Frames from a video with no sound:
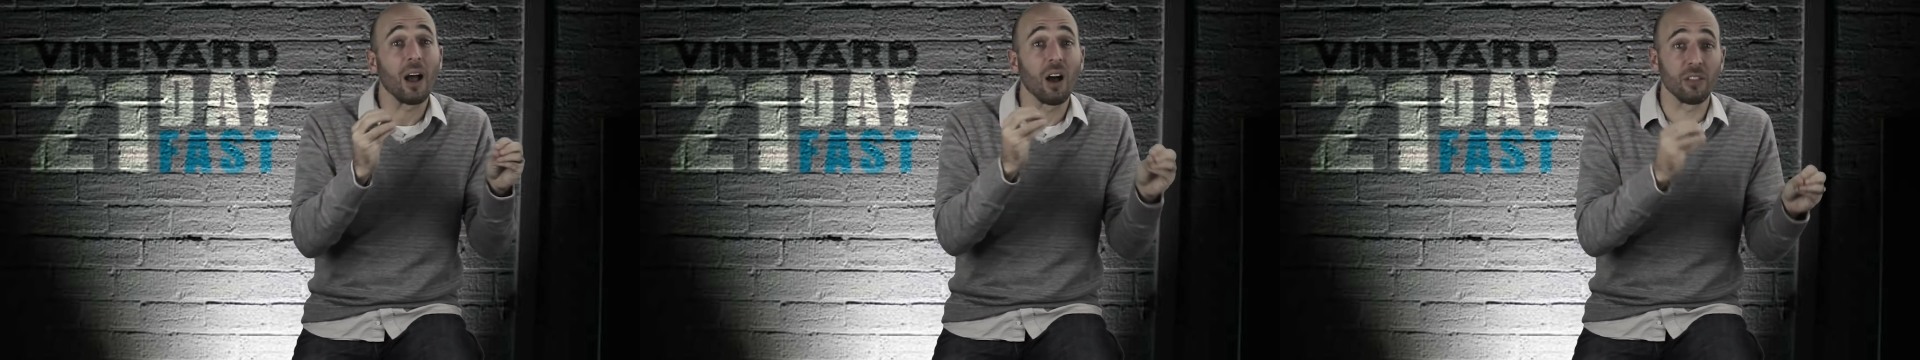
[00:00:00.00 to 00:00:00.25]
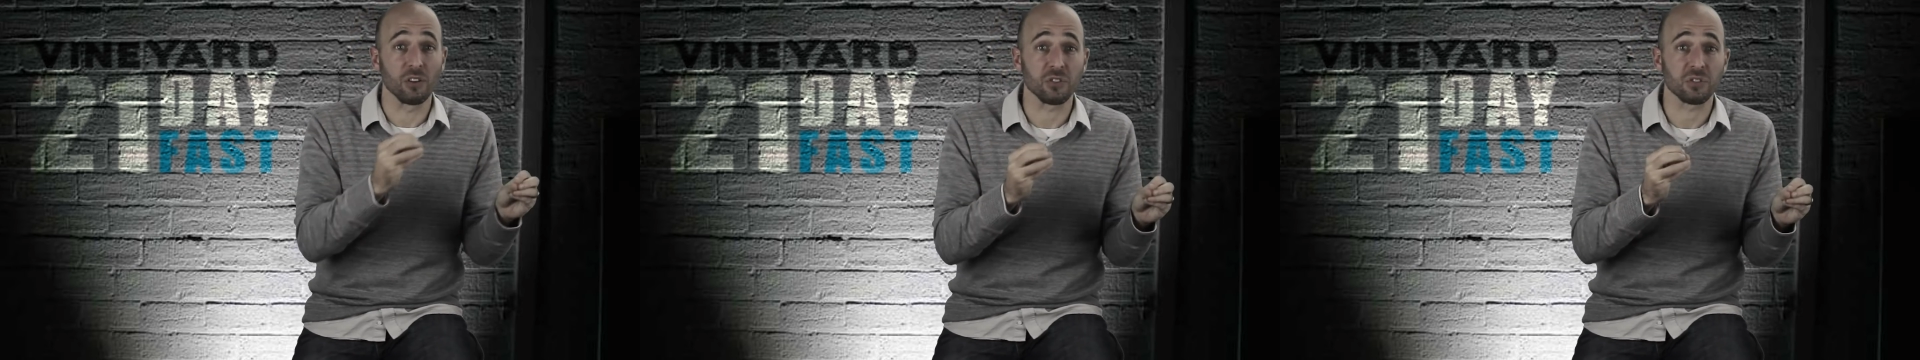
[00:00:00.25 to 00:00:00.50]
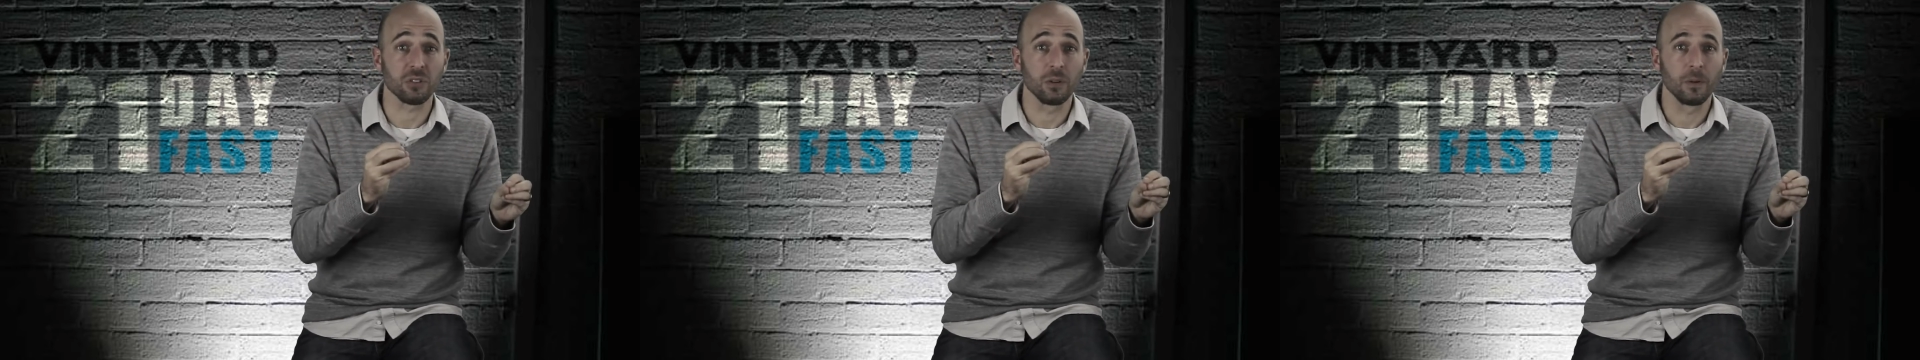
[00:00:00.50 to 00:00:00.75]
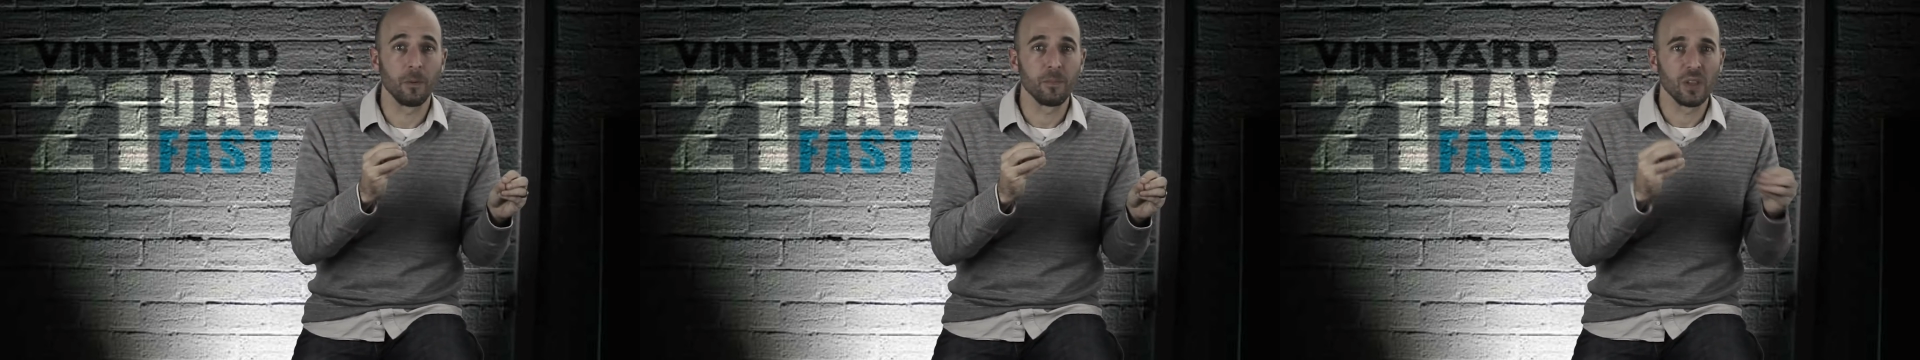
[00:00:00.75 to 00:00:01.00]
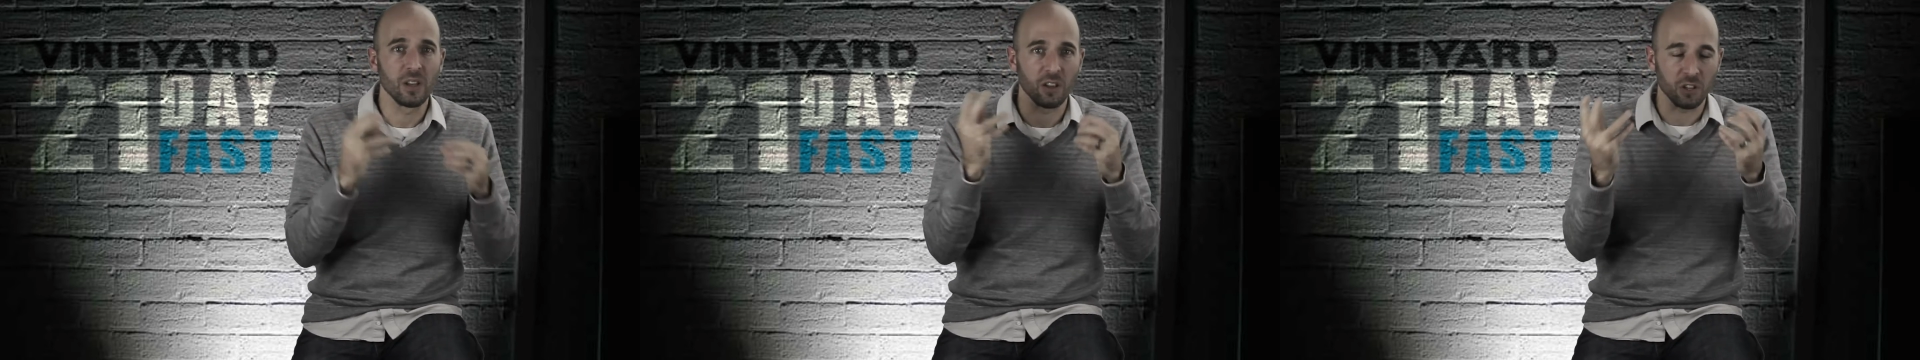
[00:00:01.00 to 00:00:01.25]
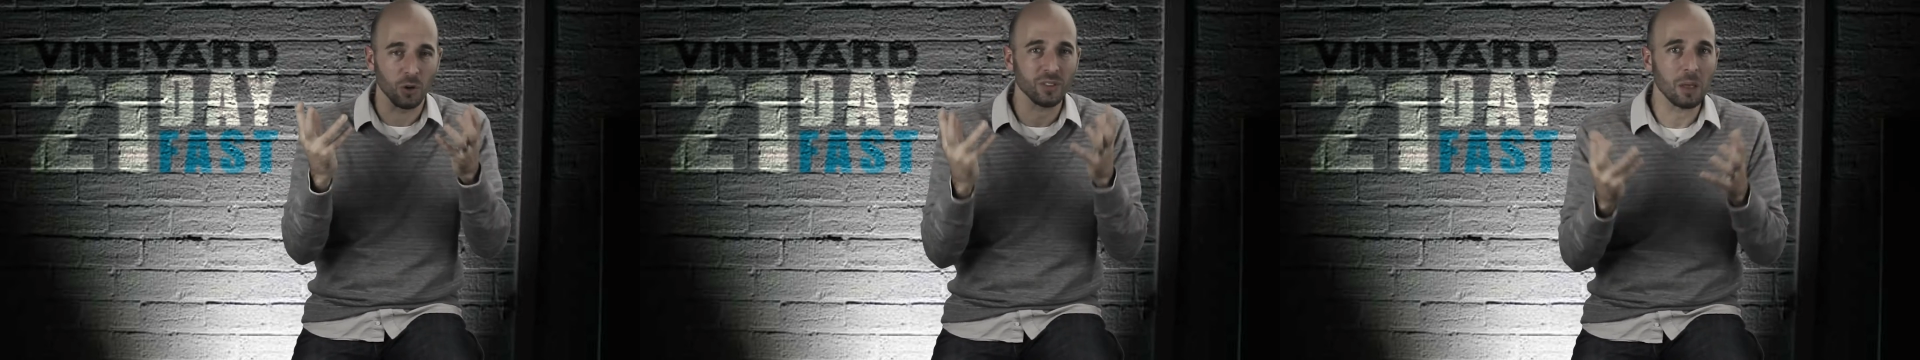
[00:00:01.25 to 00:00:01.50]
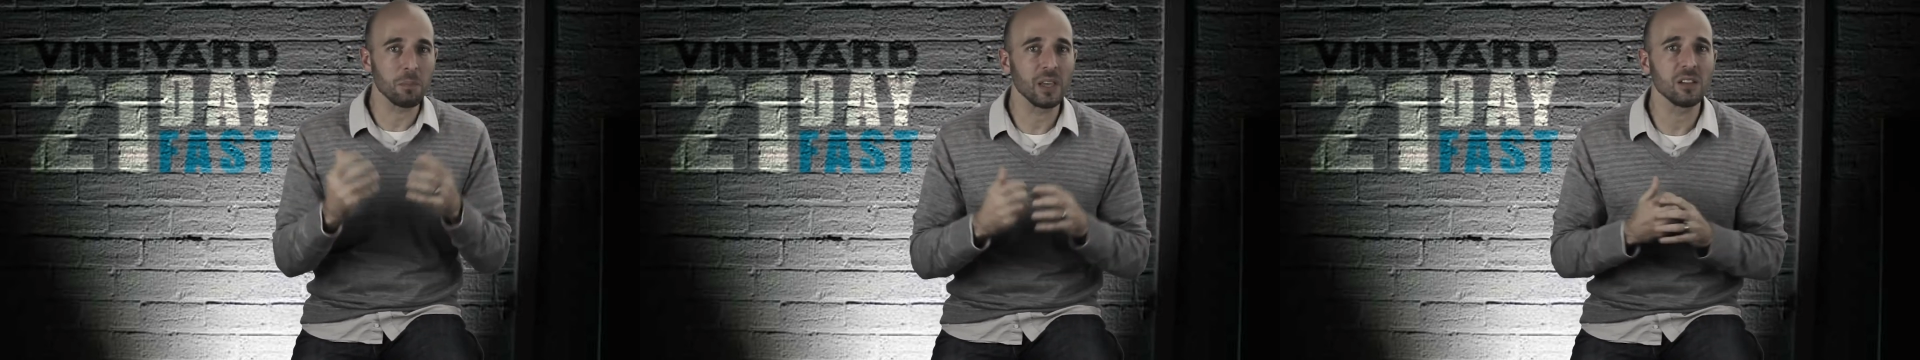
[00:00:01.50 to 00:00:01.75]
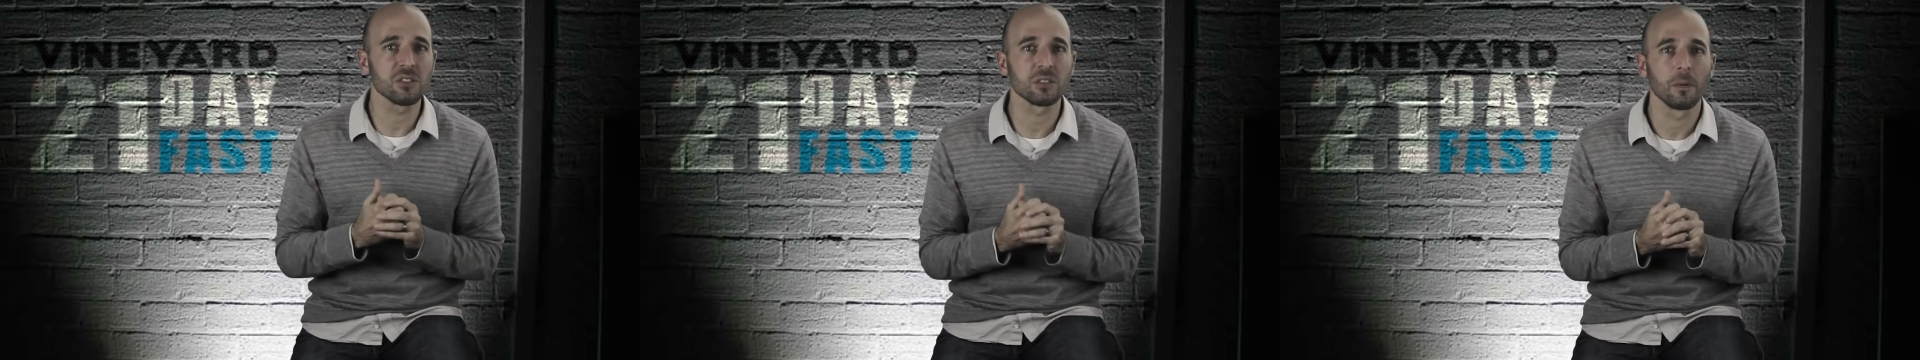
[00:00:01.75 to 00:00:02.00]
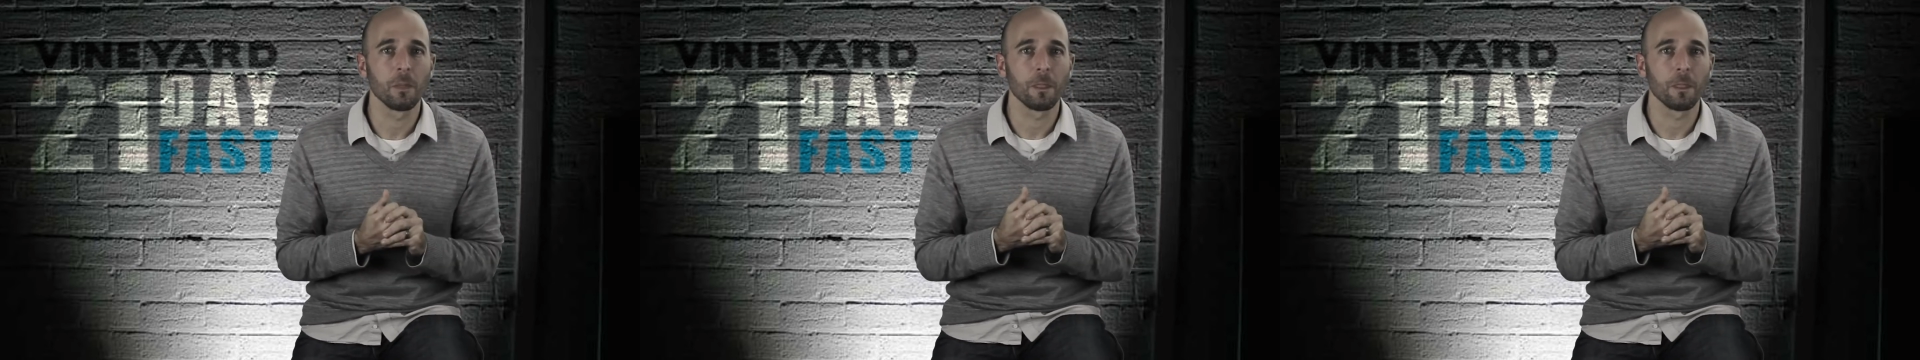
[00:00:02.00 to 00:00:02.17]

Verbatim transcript: others. Now, you know what that means?